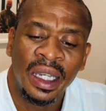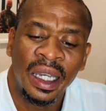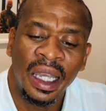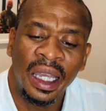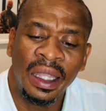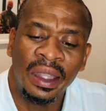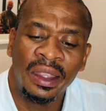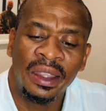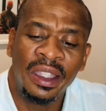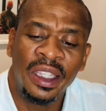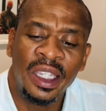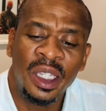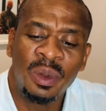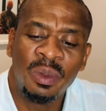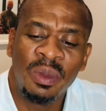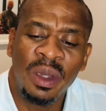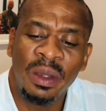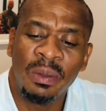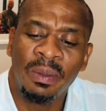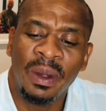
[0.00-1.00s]
And this
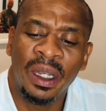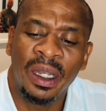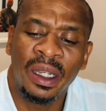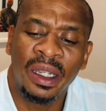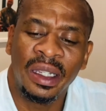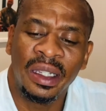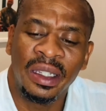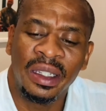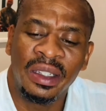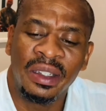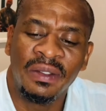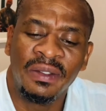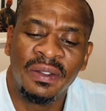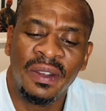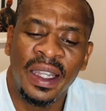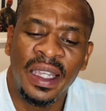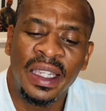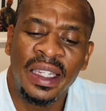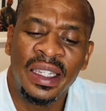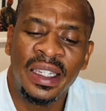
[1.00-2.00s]
may badly
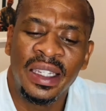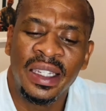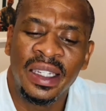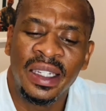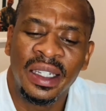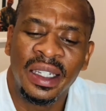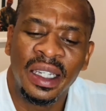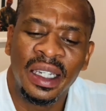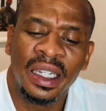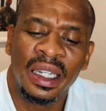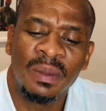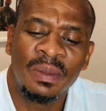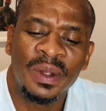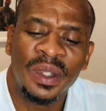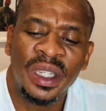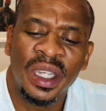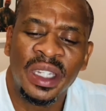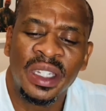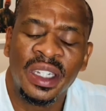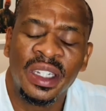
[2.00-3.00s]
deflate and
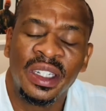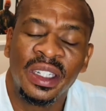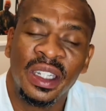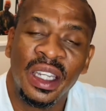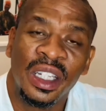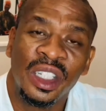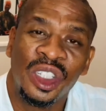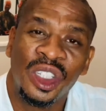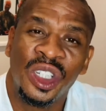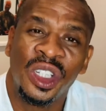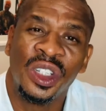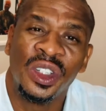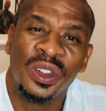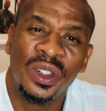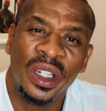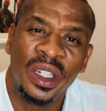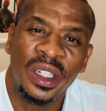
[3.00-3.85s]
upset their children.